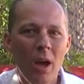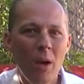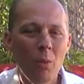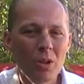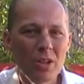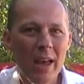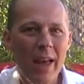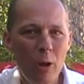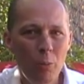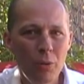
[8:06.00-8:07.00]
I want to
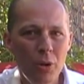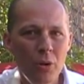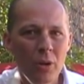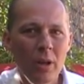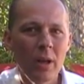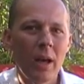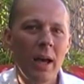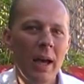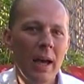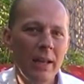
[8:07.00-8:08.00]
help you
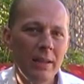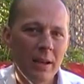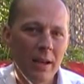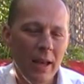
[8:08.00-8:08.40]
and